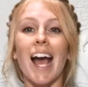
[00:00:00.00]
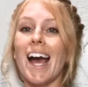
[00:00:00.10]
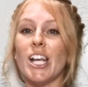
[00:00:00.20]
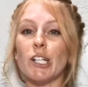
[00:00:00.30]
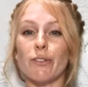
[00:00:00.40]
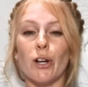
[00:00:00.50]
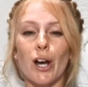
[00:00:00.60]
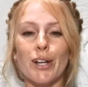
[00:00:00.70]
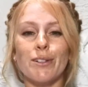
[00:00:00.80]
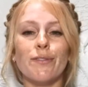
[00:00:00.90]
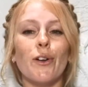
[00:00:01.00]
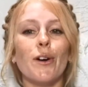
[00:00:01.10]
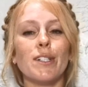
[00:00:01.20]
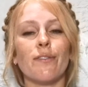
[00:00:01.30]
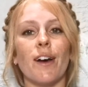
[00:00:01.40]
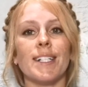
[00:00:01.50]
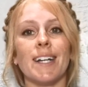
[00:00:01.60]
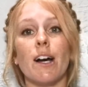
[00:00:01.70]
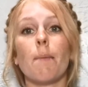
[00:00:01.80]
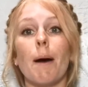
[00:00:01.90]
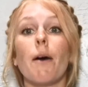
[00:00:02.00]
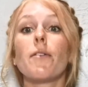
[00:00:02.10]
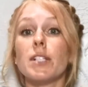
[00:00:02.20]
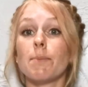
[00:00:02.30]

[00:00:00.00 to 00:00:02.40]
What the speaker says: and look for Kyle's vlog to find out about